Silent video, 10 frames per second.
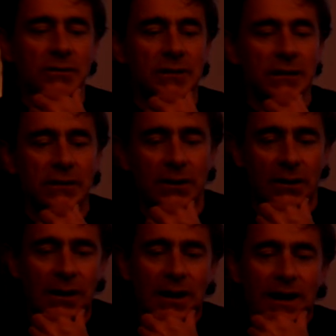dig there.
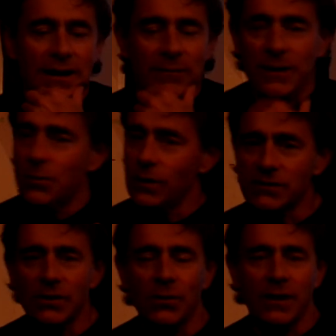And I'm like,
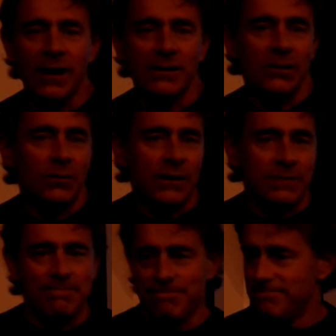what's going on? Don't we
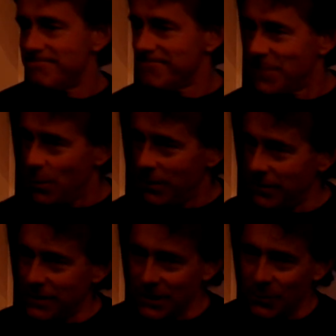know
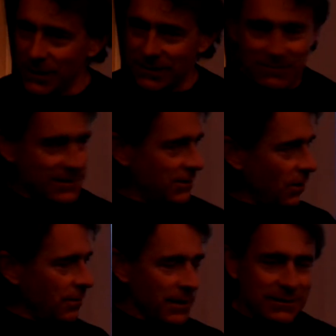everything we can
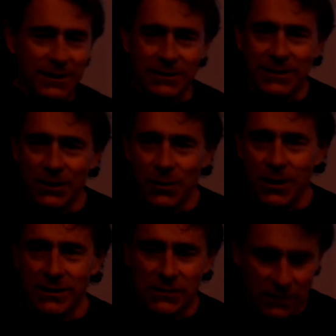know about Teotihuacan? It's